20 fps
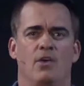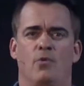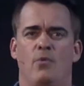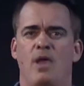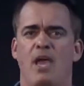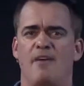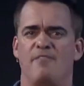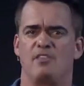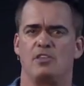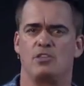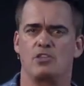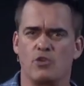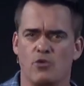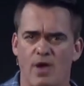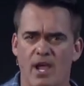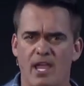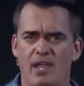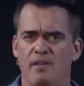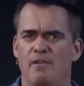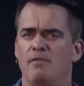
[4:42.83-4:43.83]
we have to
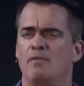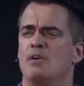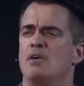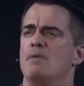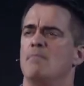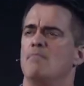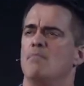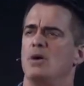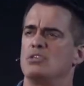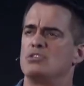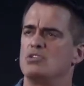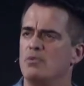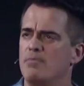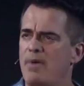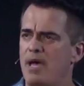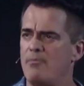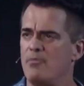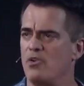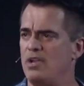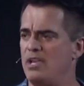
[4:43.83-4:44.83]
train muscle
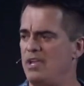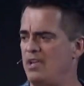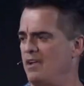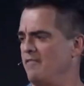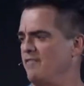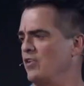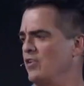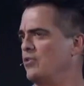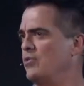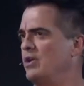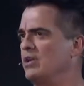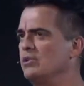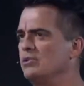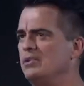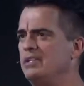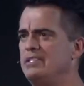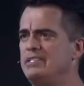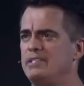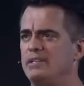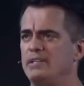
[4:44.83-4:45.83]
memory for
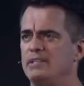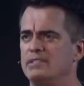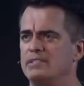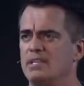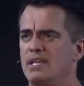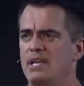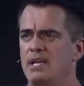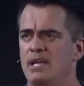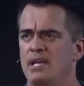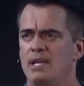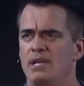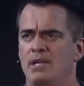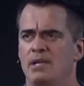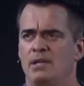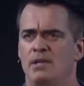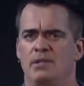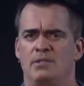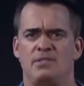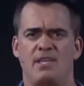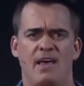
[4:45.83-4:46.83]
critical incidents,
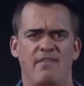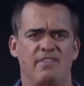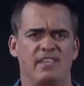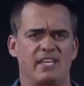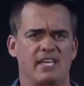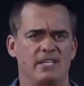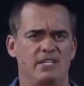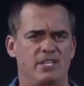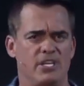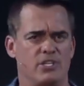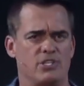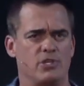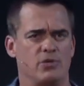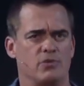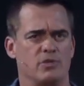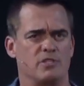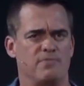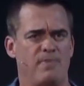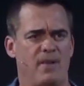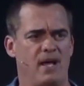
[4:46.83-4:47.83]
to have the conditioned
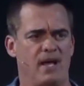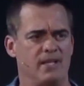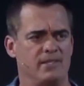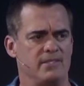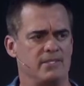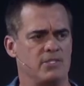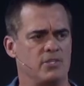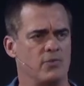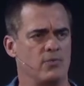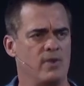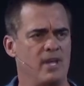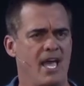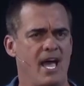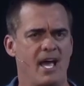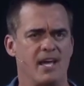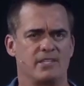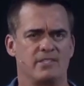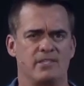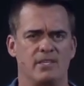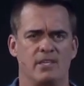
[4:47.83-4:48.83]
response to
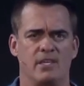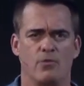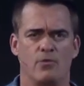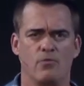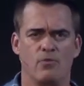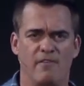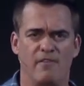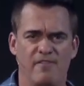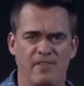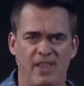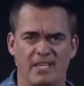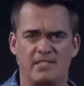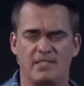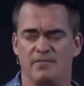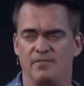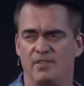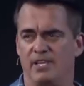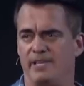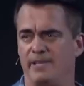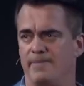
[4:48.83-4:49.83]
react
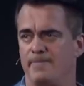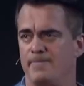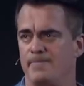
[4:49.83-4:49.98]
reflexively.